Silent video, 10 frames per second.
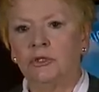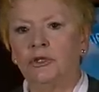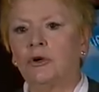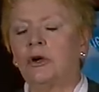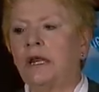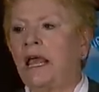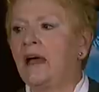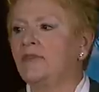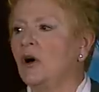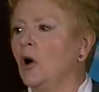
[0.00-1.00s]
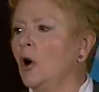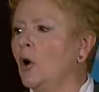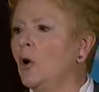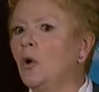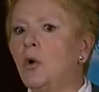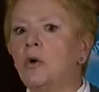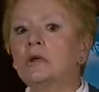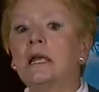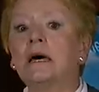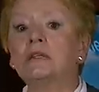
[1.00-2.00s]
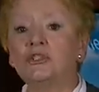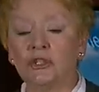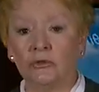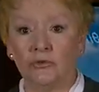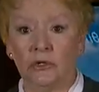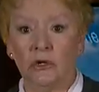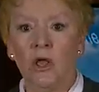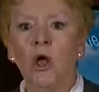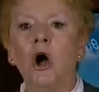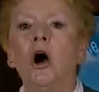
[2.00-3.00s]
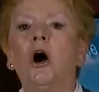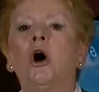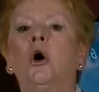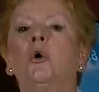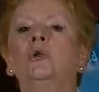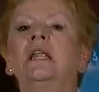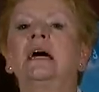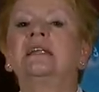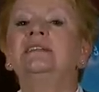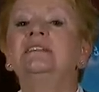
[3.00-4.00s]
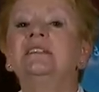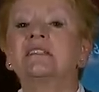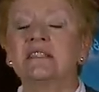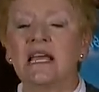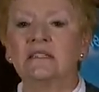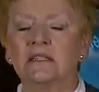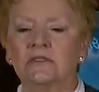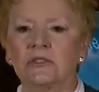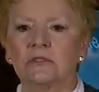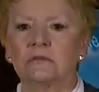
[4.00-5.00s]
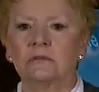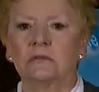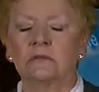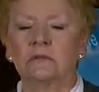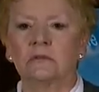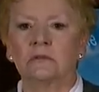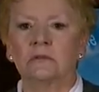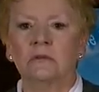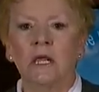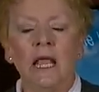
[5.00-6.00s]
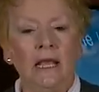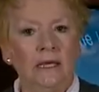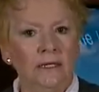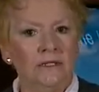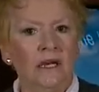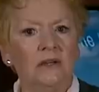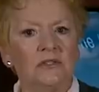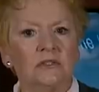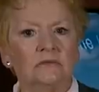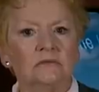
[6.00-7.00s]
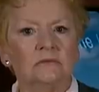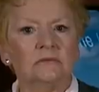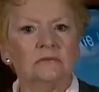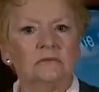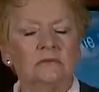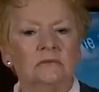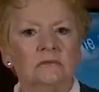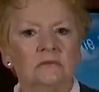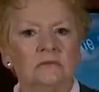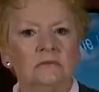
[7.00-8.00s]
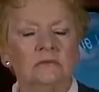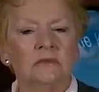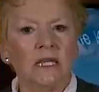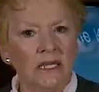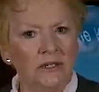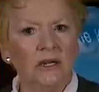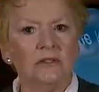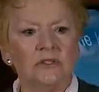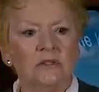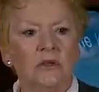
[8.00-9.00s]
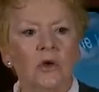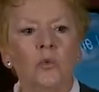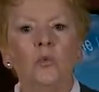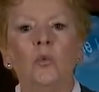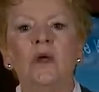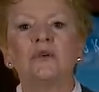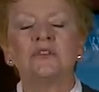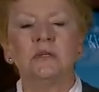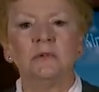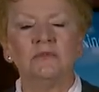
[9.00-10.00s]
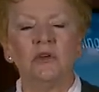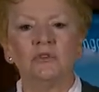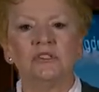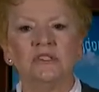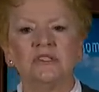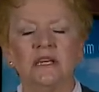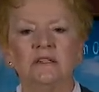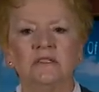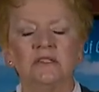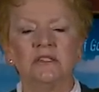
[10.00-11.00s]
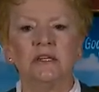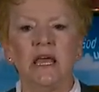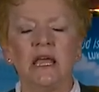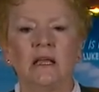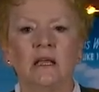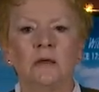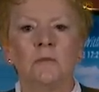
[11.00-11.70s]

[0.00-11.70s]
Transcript: You're going to have a whole lot of children, a whole lot of descendants. And he does. He does. We're some of those descendants today.